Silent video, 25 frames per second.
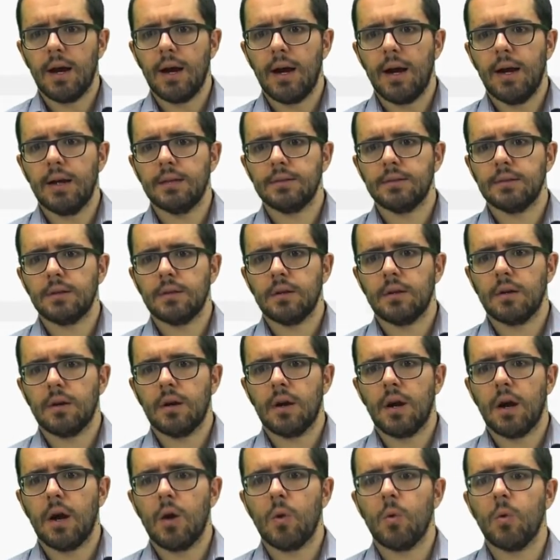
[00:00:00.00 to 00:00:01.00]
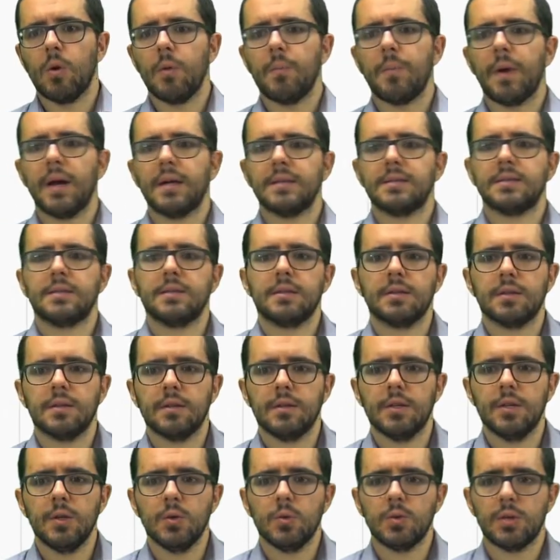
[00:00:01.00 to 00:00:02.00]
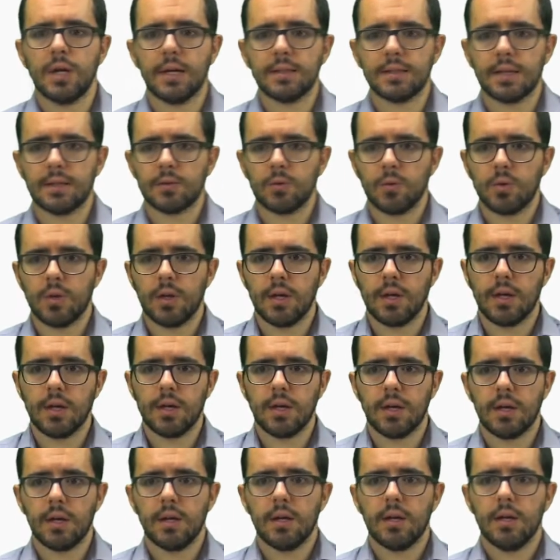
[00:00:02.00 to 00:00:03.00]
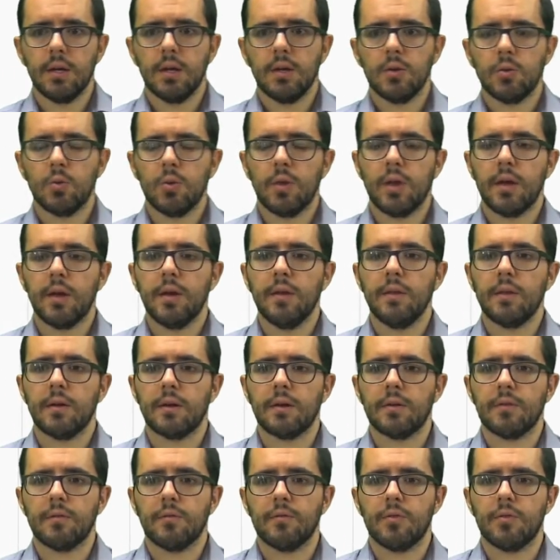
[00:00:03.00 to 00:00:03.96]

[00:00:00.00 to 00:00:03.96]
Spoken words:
And how we pass new data to the header